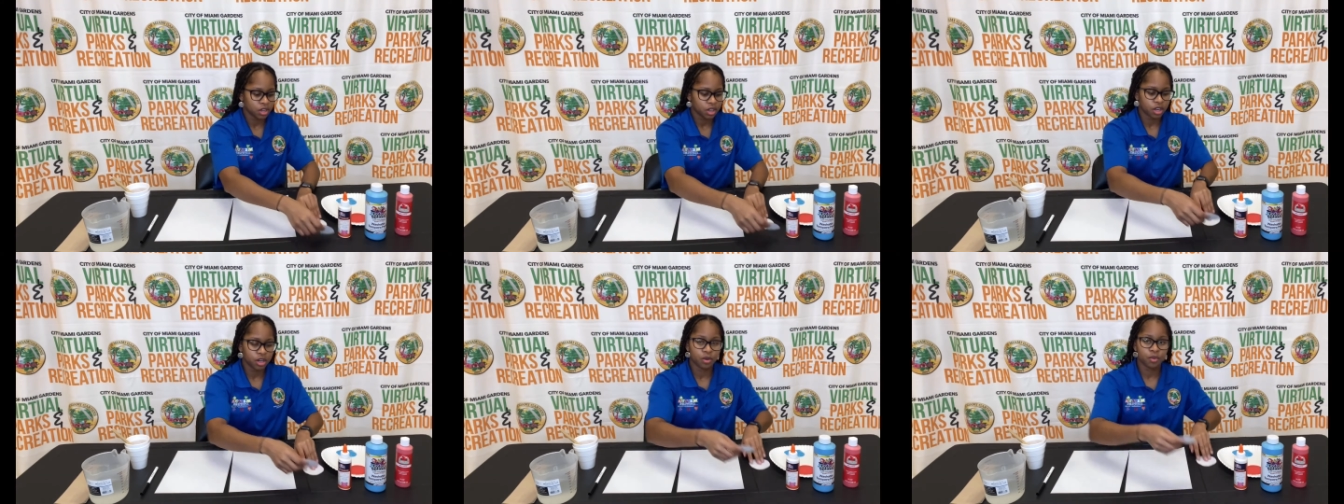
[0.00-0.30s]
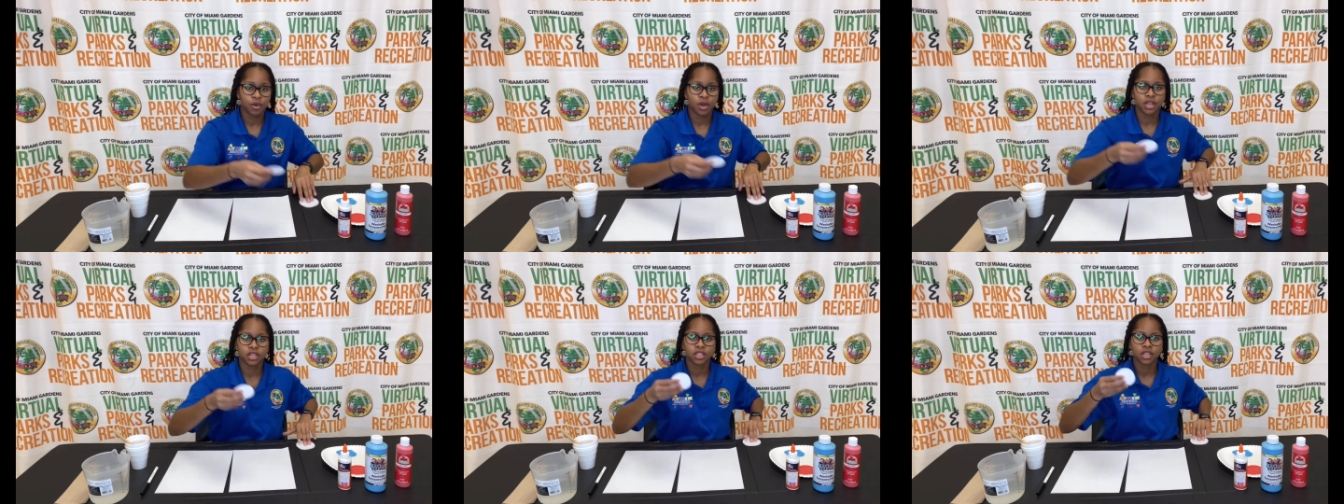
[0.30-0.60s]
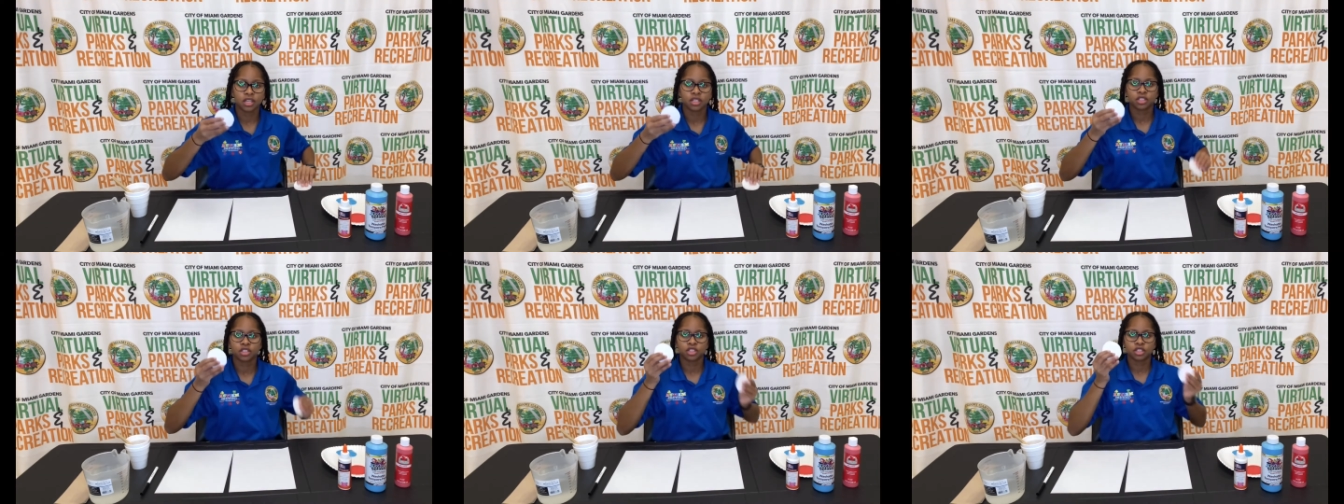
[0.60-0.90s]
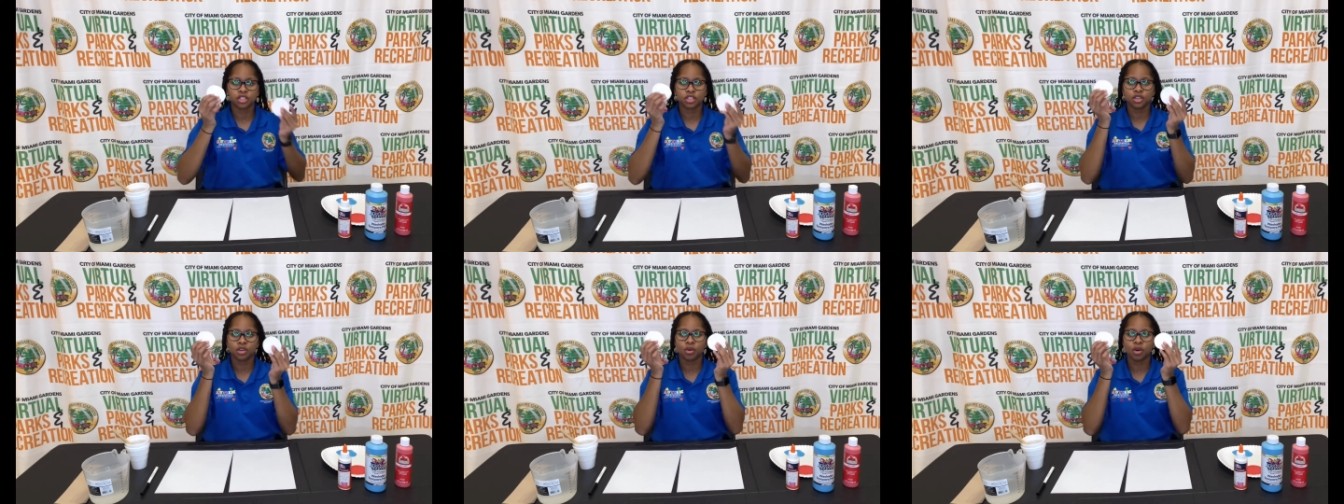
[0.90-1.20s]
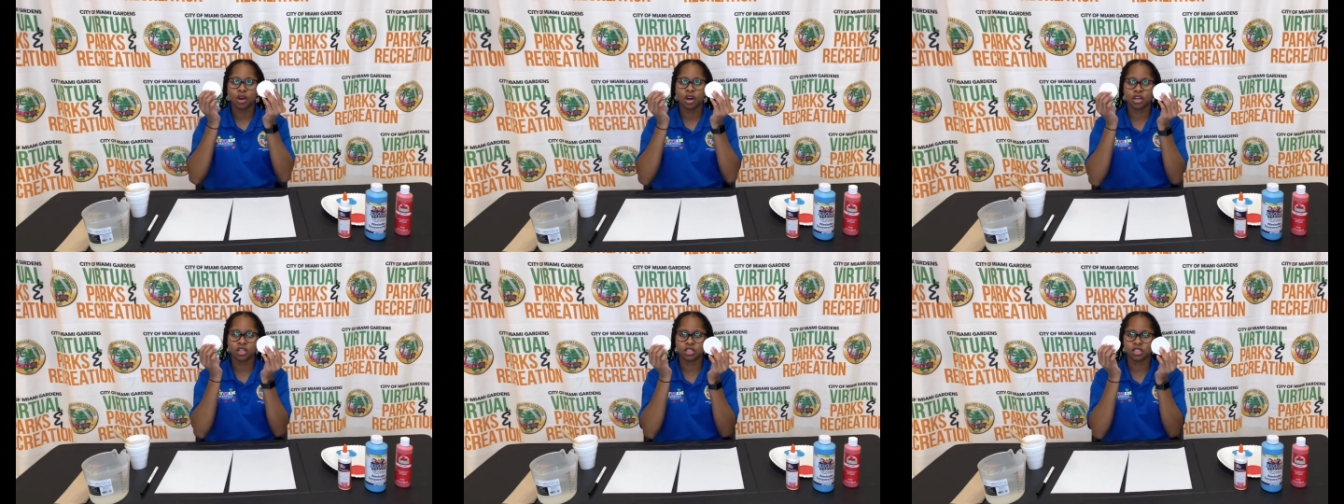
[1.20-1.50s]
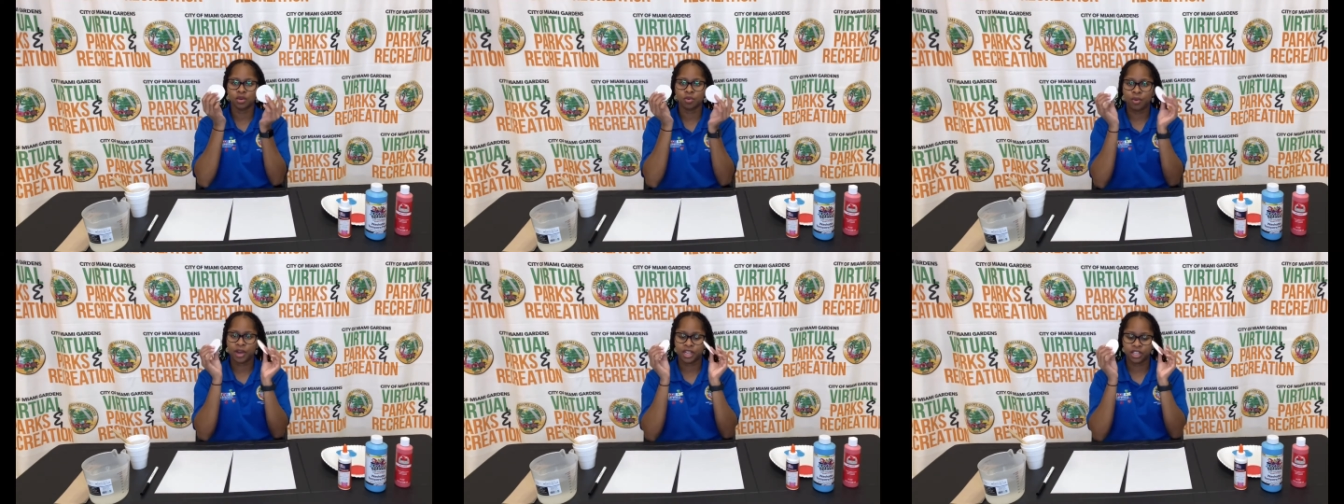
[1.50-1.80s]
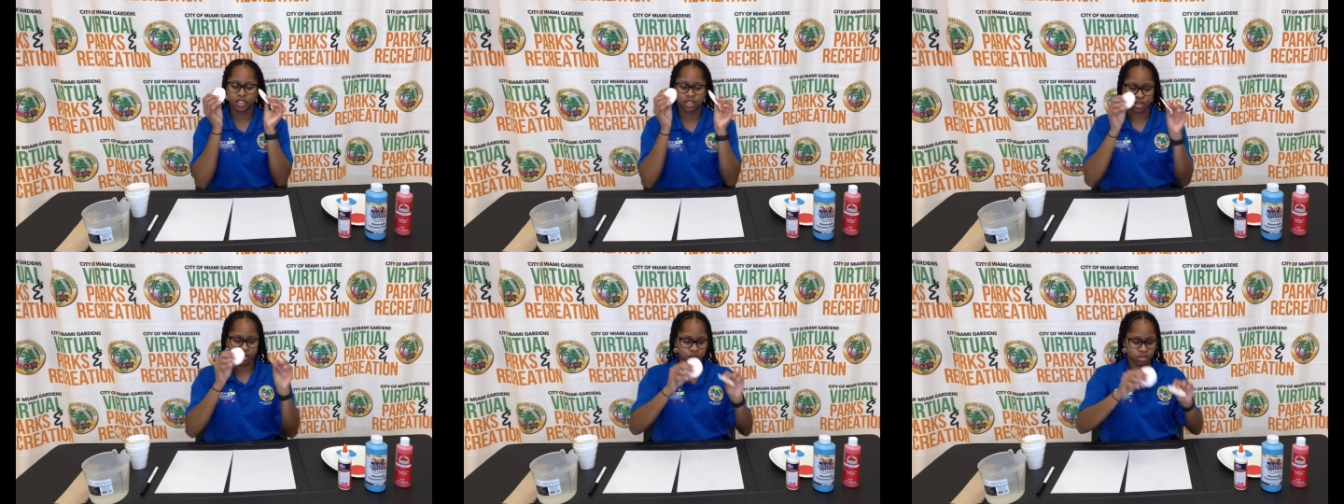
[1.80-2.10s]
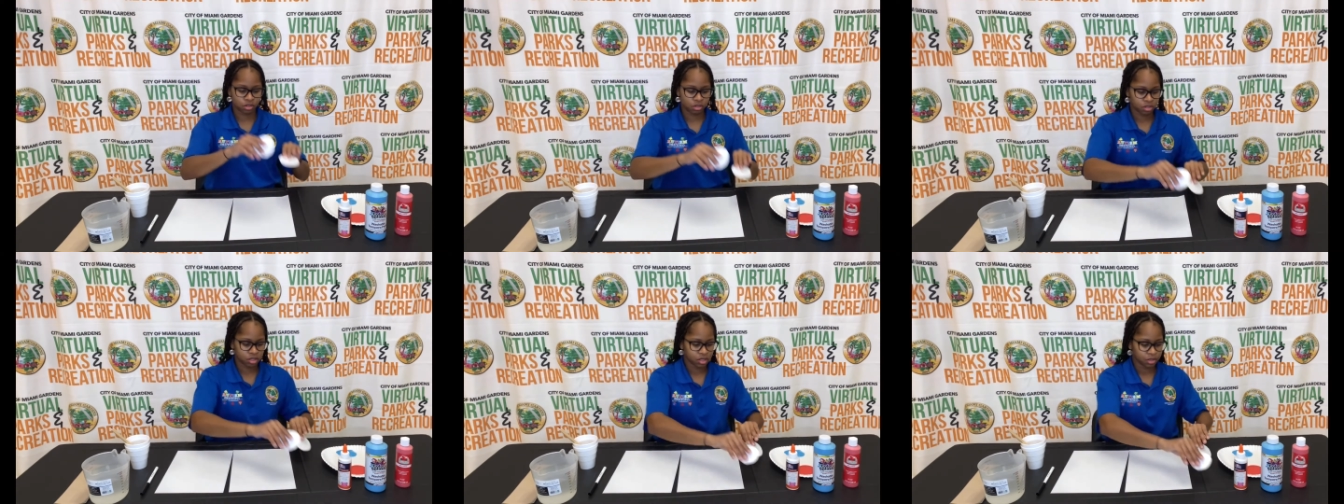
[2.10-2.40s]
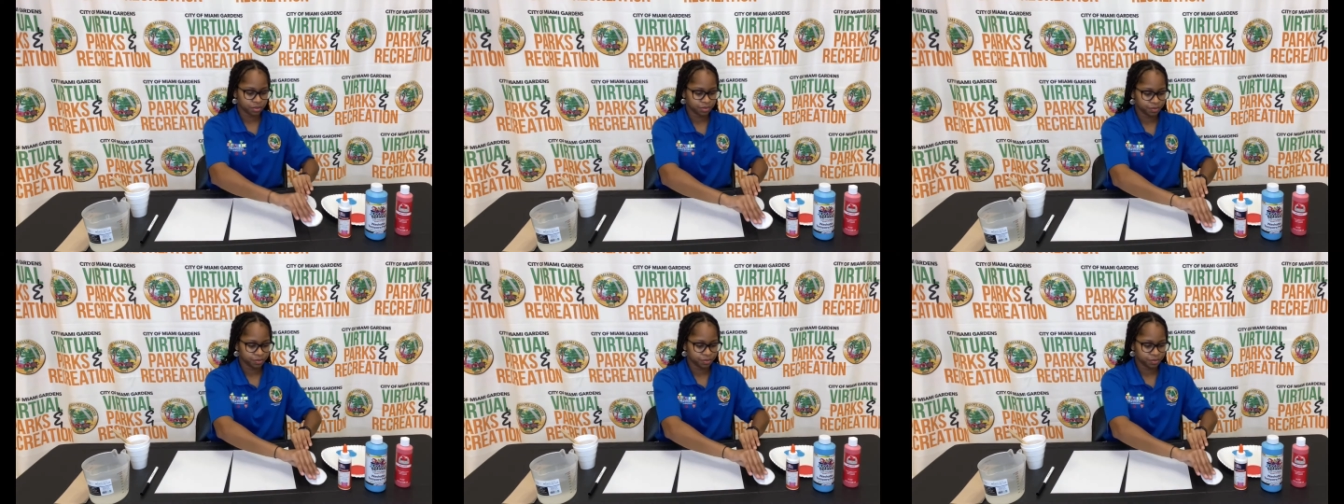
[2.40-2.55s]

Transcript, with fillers: gonna want two also white circles,